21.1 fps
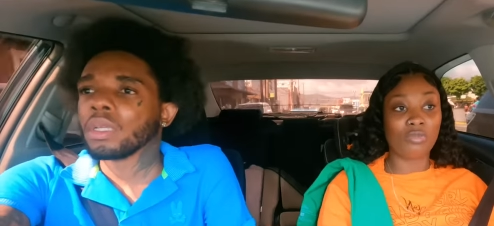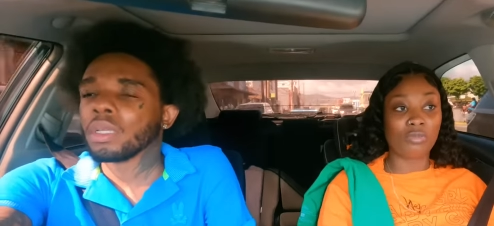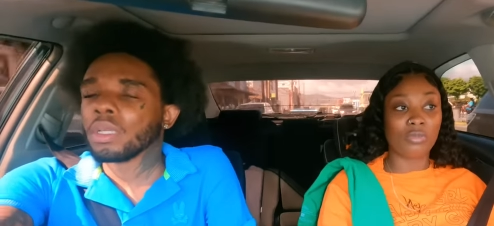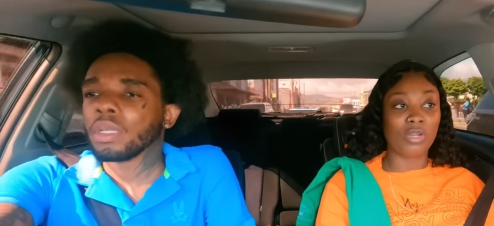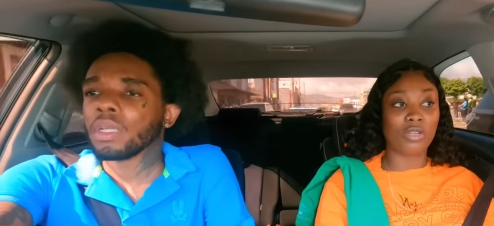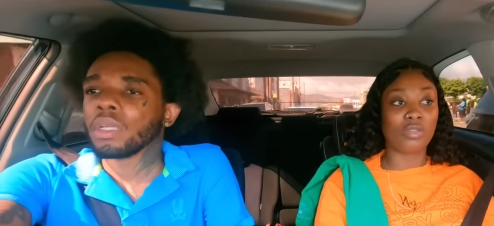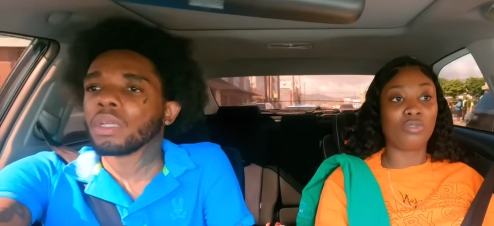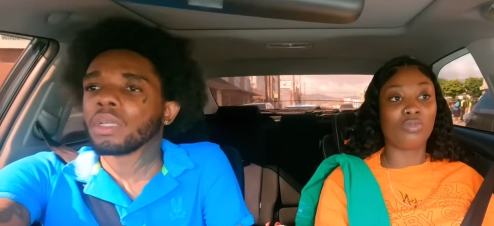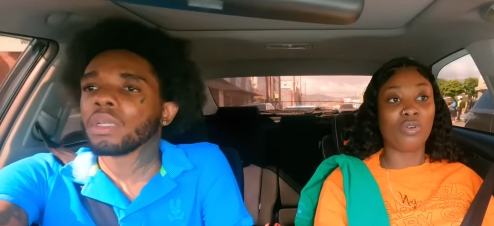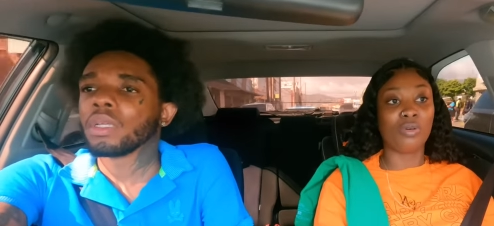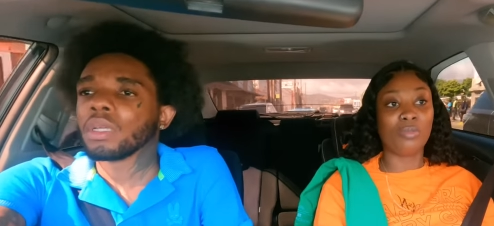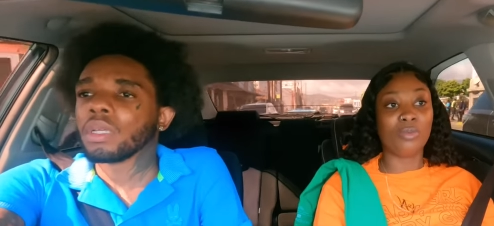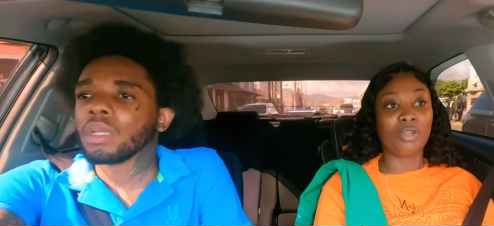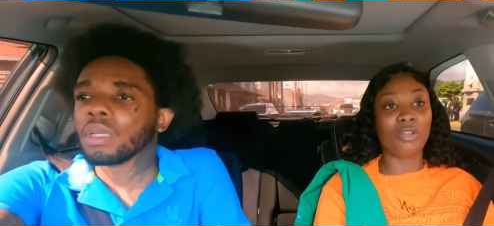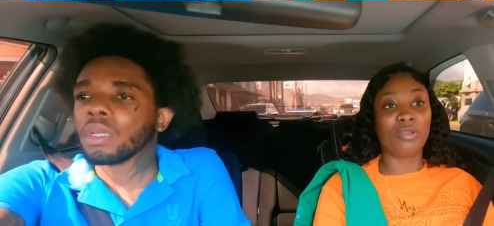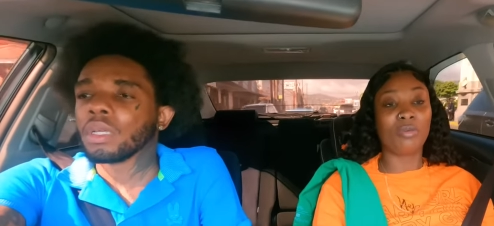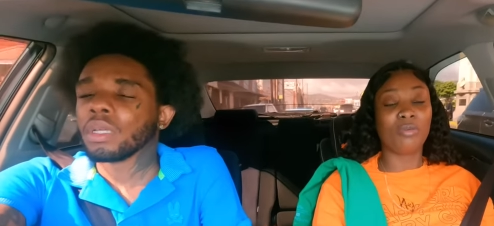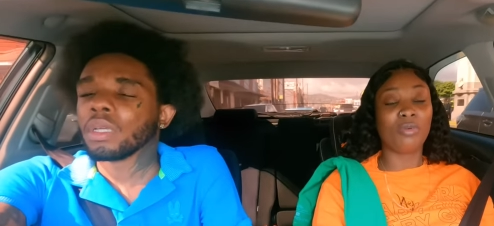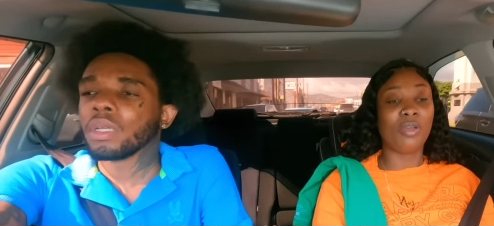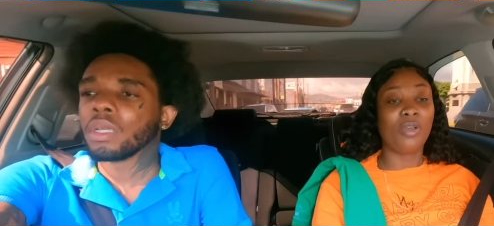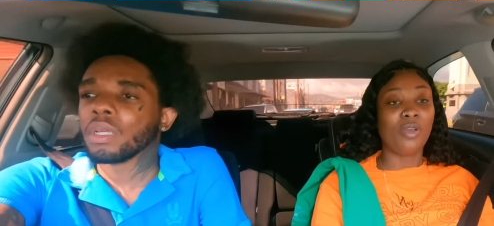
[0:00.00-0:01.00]
Speaker 1: woman goat. Me ne,
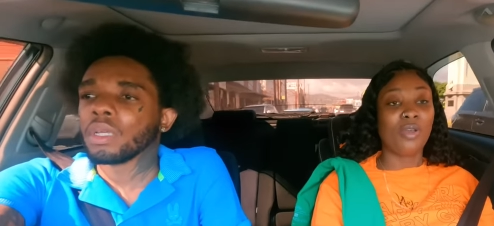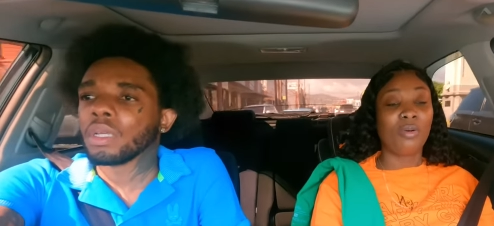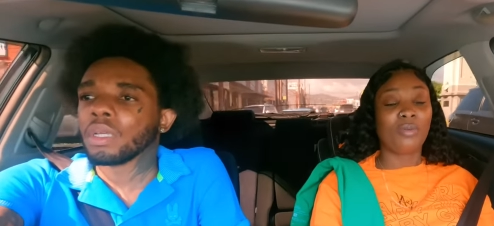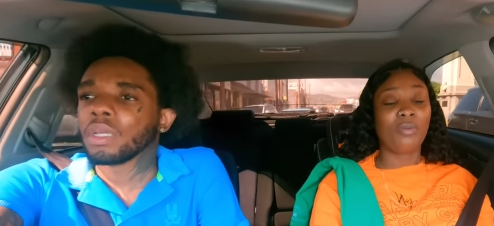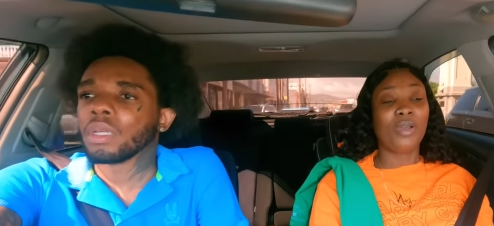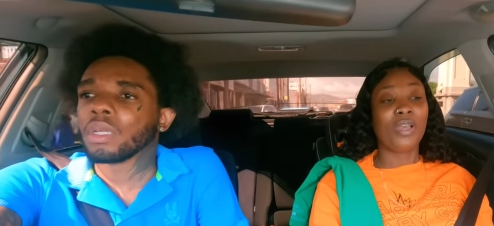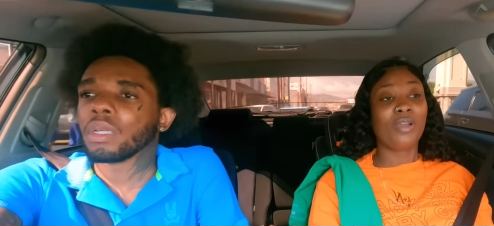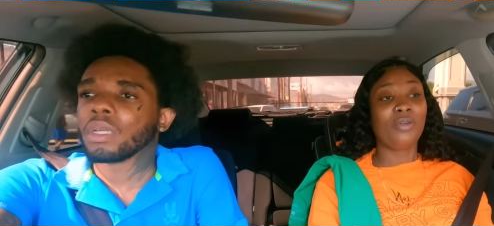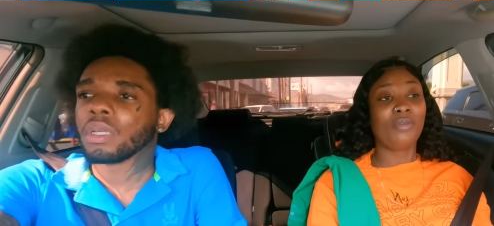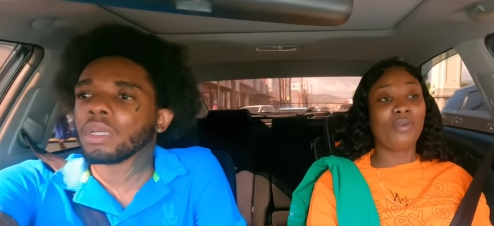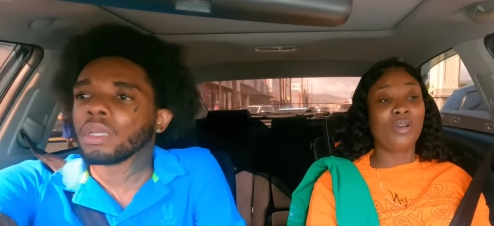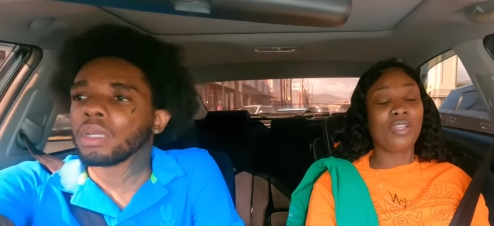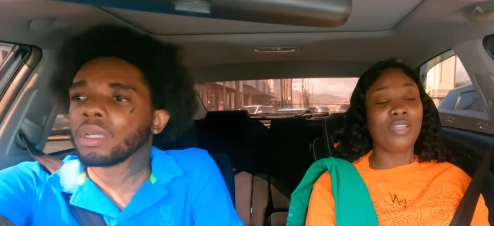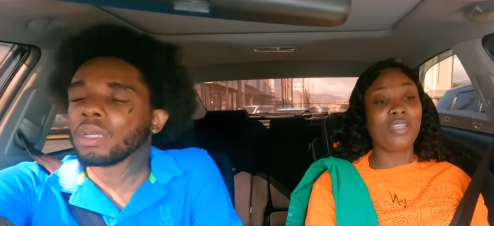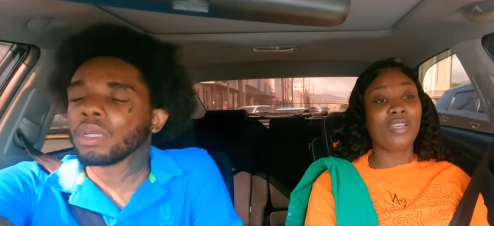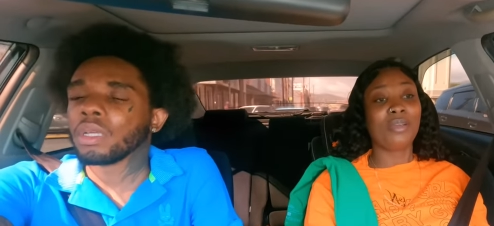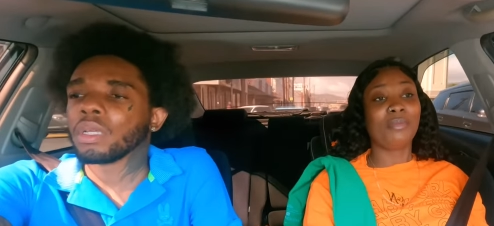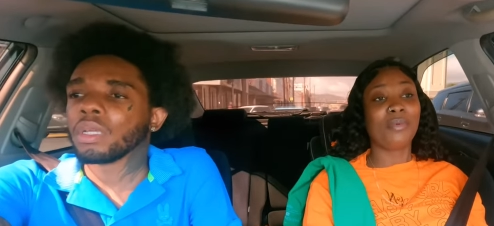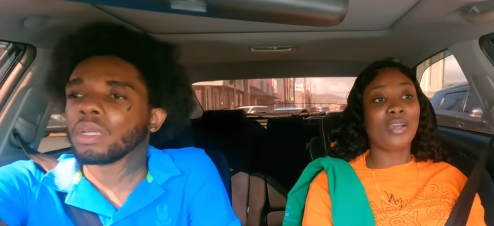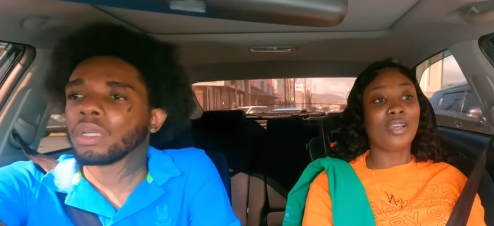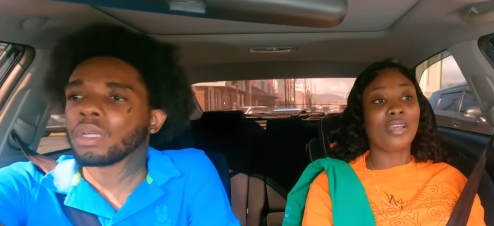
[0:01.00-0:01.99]
where goat name